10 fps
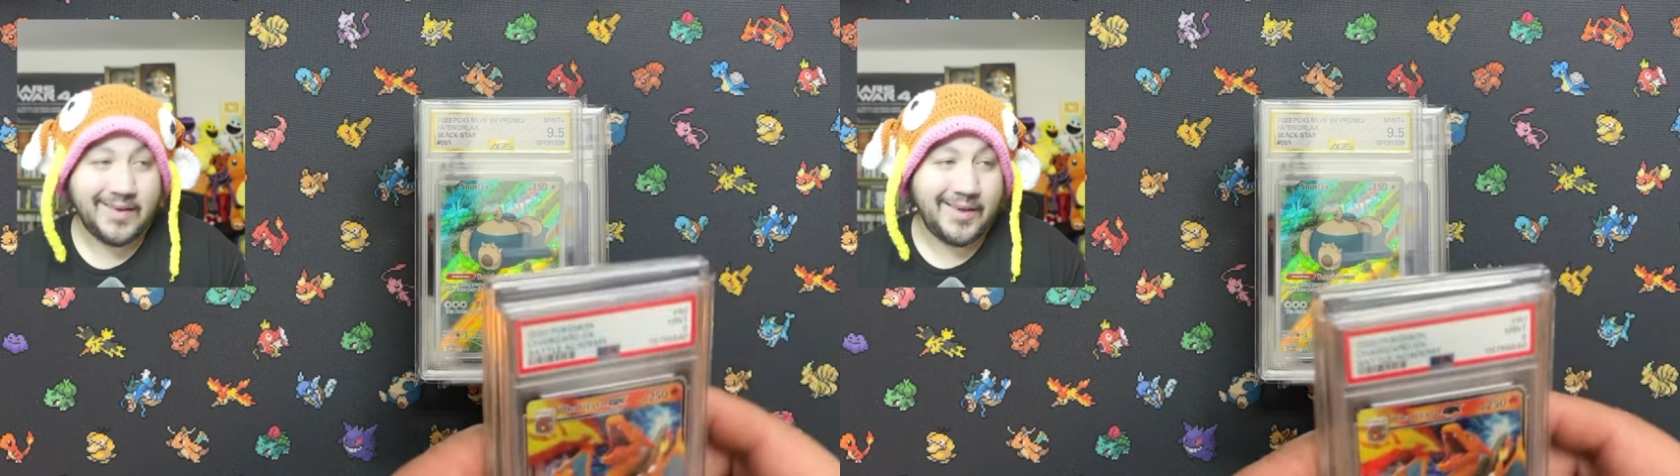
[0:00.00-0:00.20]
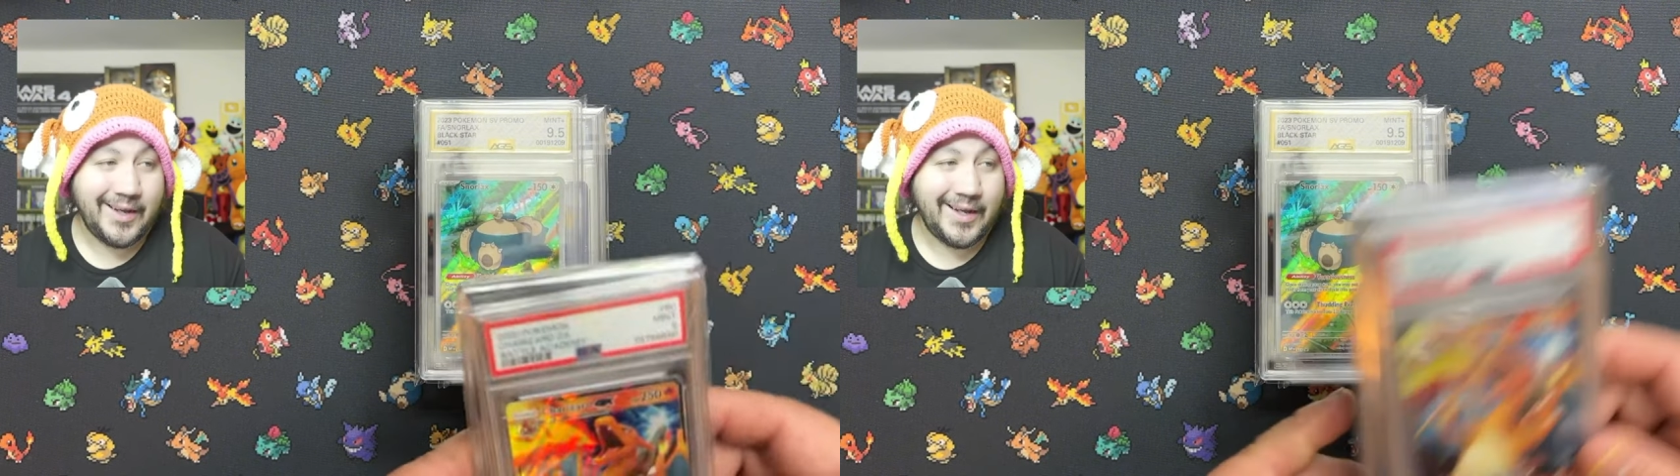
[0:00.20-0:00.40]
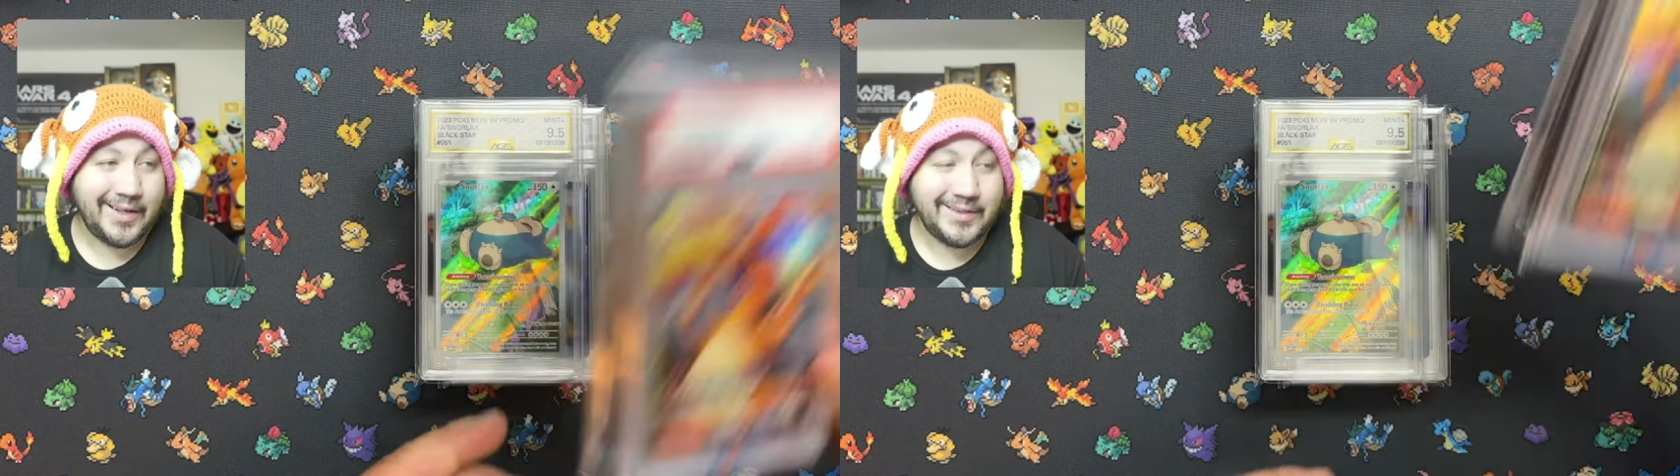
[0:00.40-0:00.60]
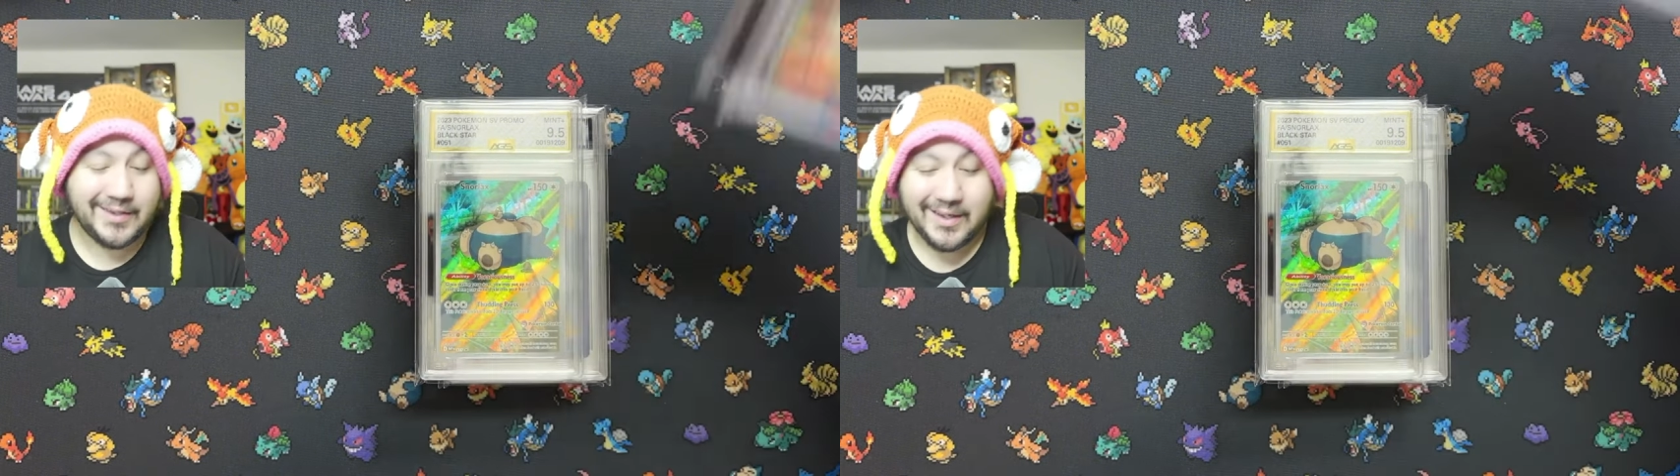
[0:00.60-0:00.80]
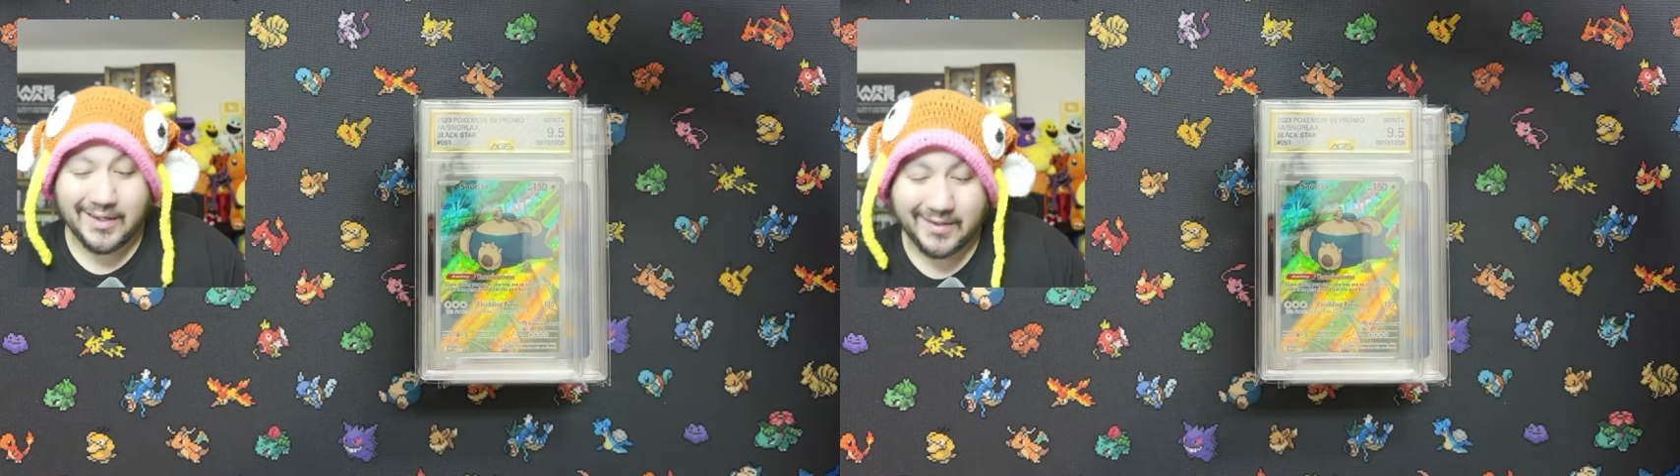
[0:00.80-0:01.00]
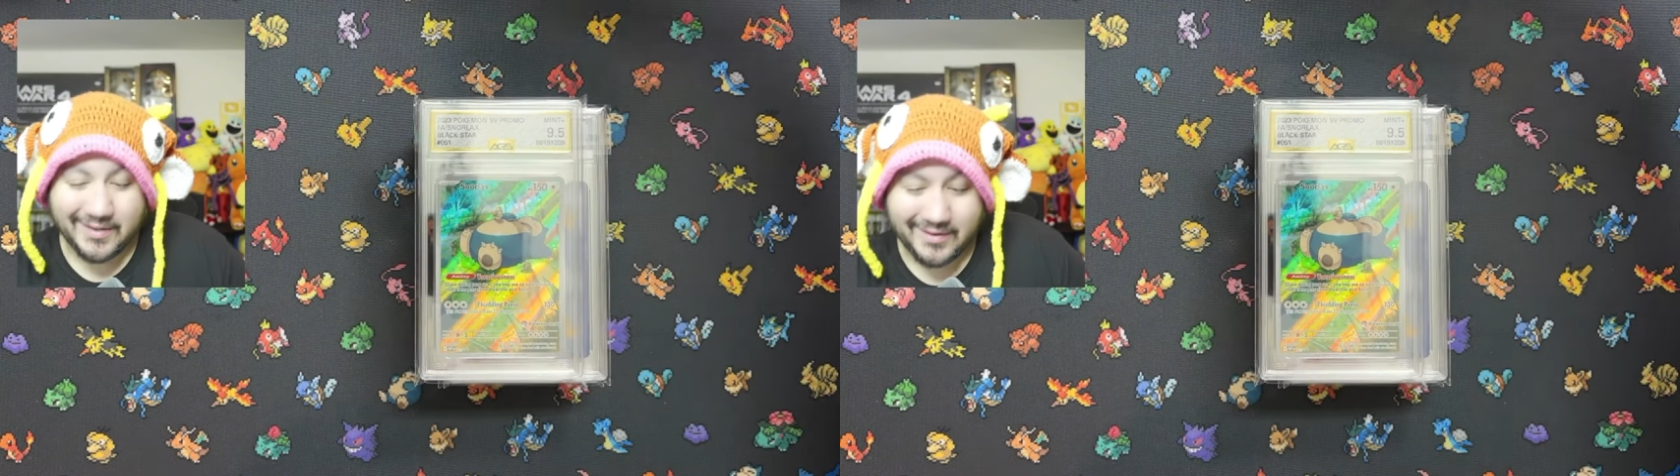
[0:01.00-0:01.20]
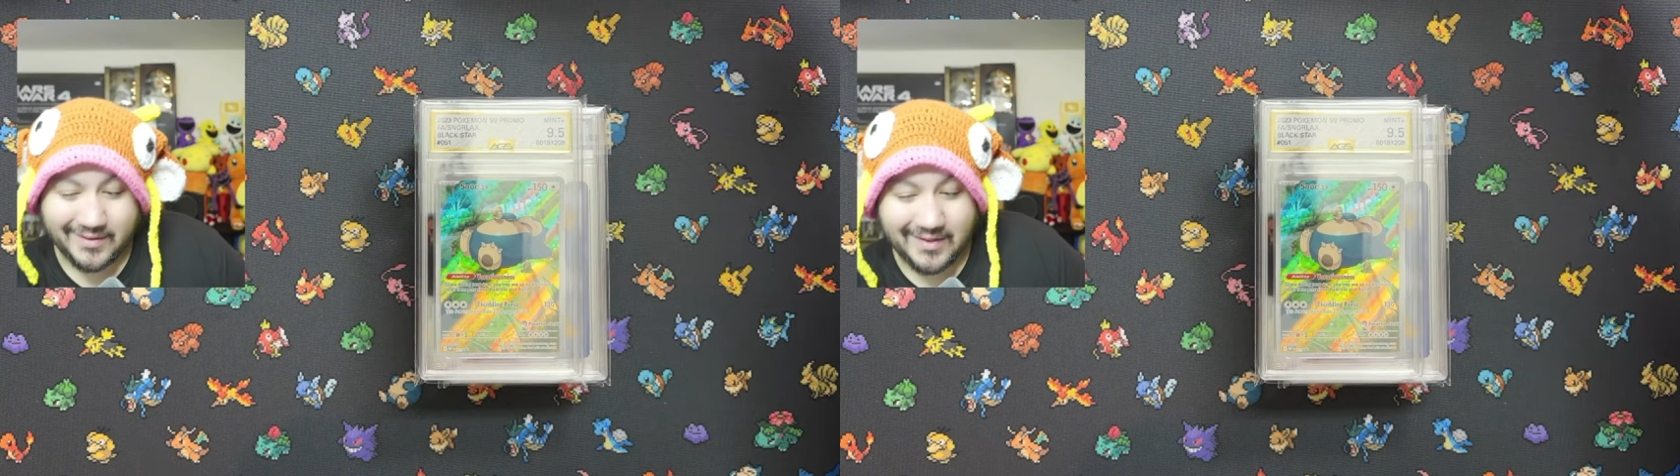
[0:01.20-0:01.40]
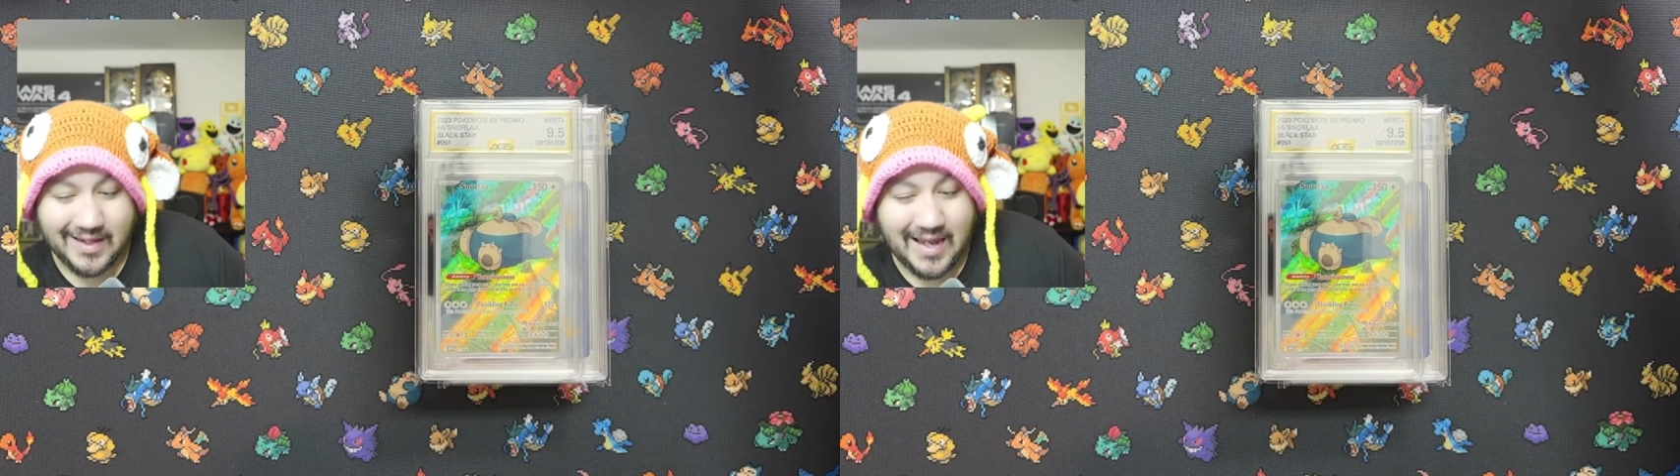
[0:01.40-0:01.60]
AGS
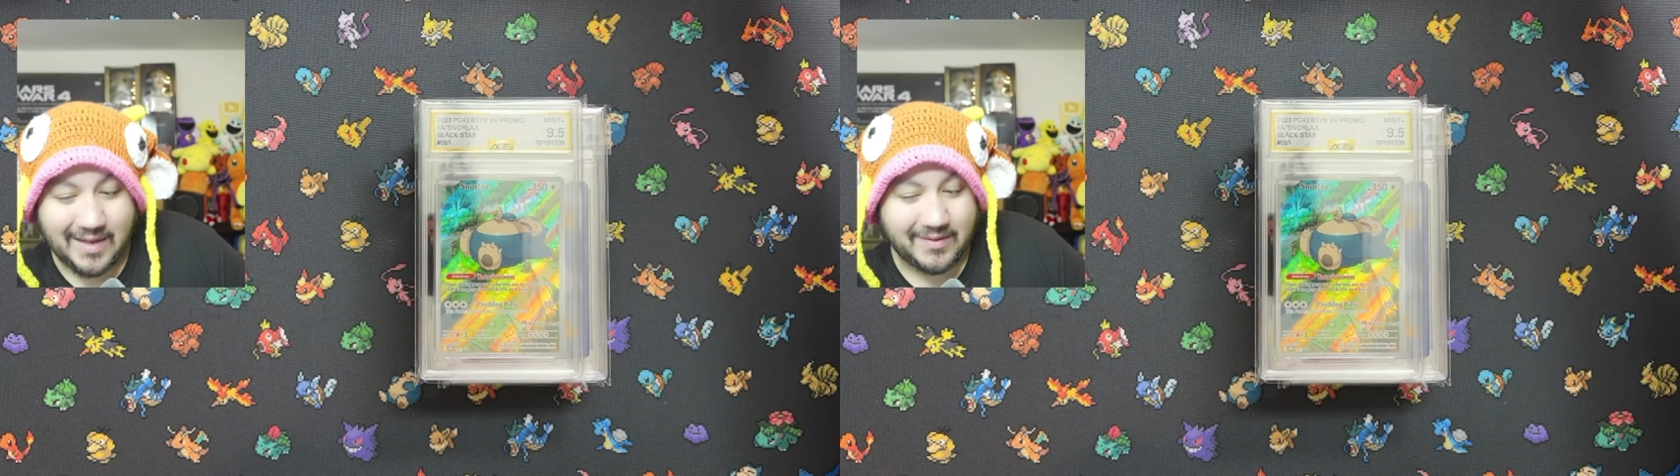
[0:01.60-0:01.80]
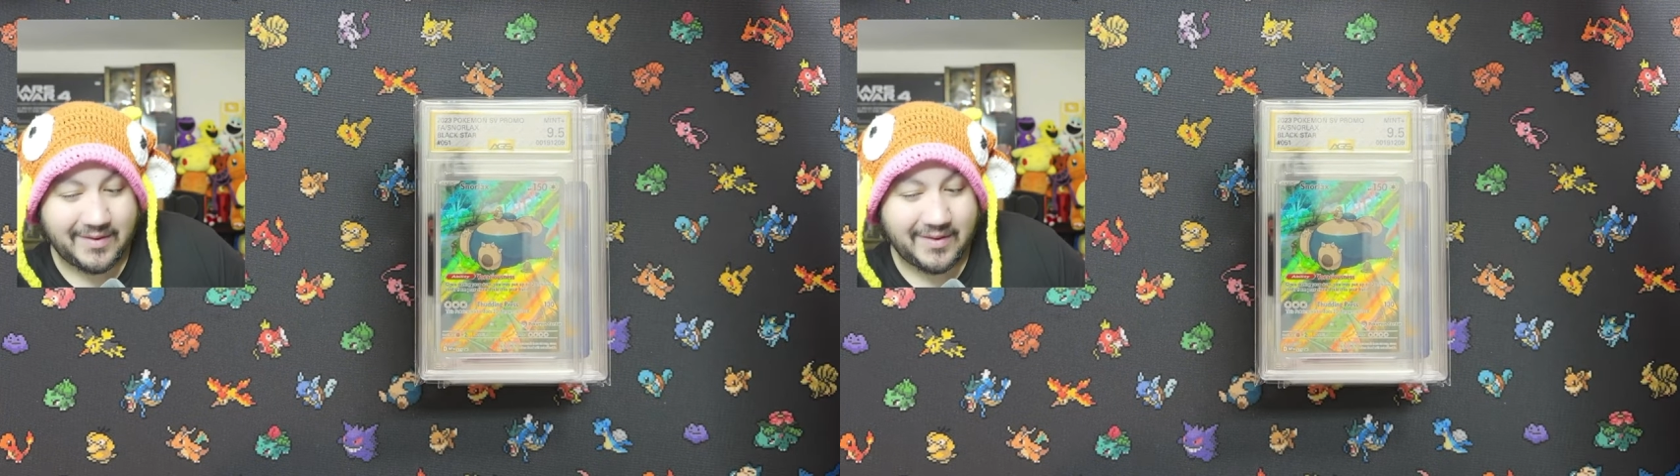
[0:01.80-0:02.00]
slabs